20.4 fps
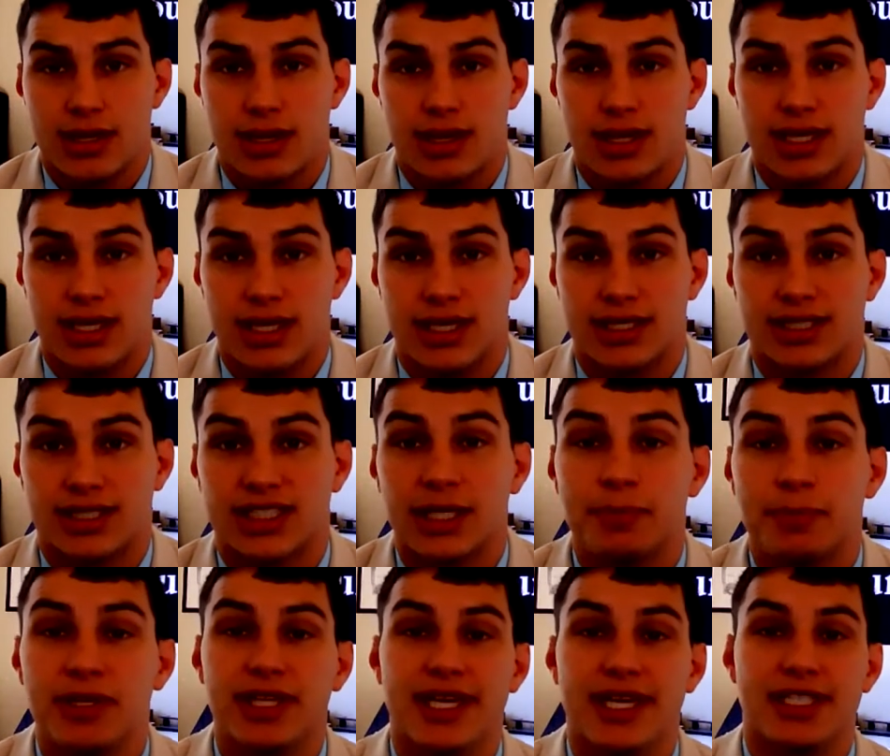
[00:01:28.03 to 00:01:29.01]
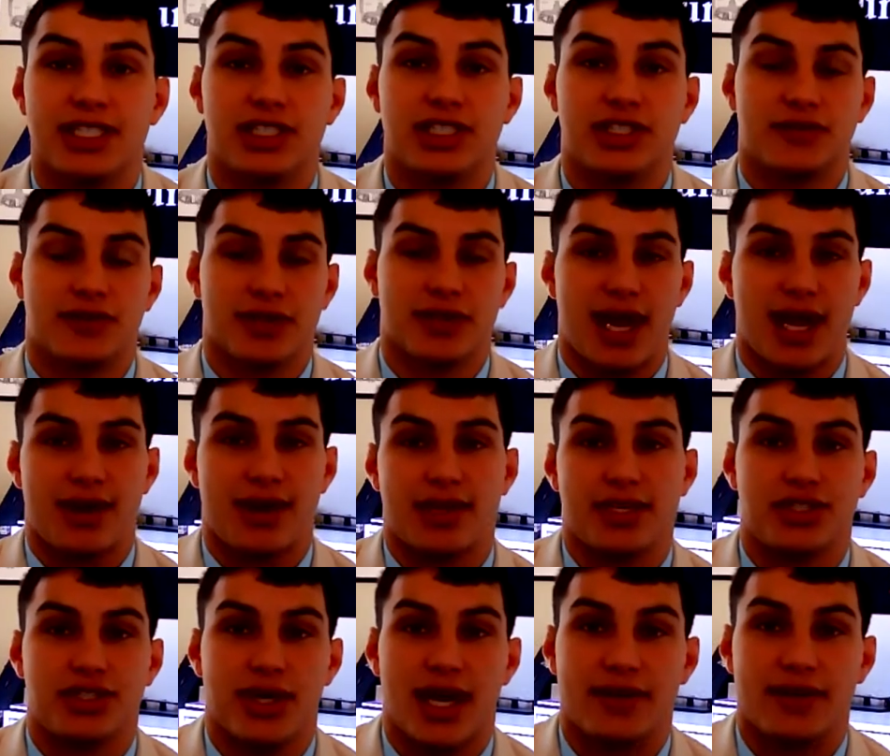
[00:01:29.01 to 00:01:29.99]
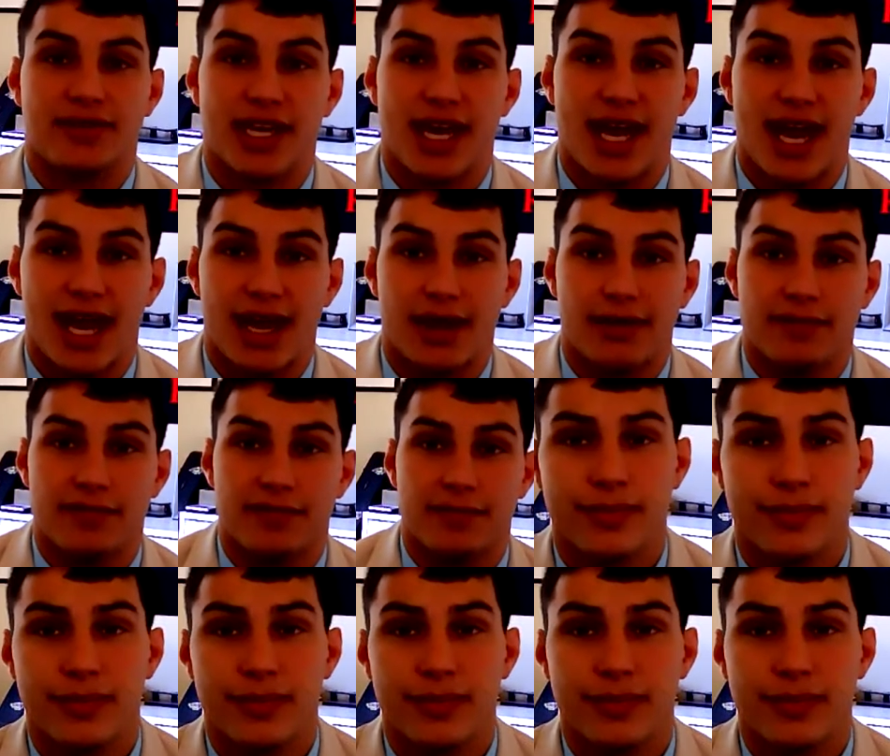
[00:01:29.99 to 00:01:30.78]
The stipulations for that are that you have to have